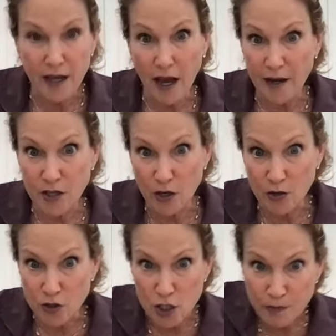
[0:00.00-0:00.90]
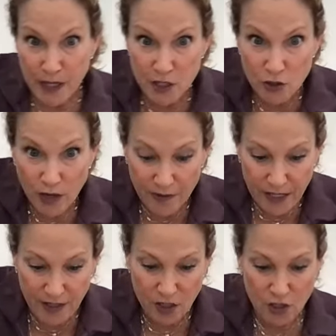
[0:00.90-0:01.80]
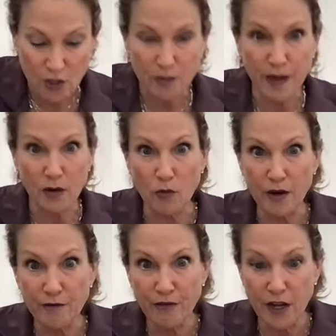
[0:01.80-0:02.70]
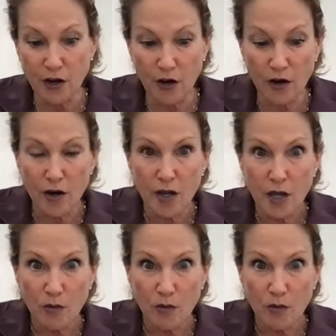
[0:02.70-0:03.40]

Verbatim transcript: I you know you just pinch around the edges so you pick one finger